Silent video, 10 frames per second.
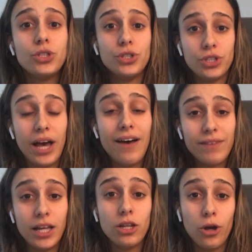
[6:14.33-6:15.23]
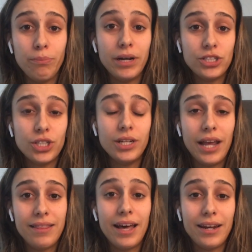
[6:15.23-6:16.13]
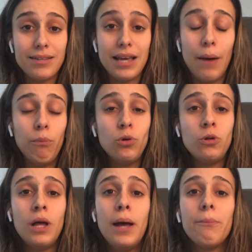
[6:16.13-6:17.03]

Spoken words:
due to having a low budget in that example,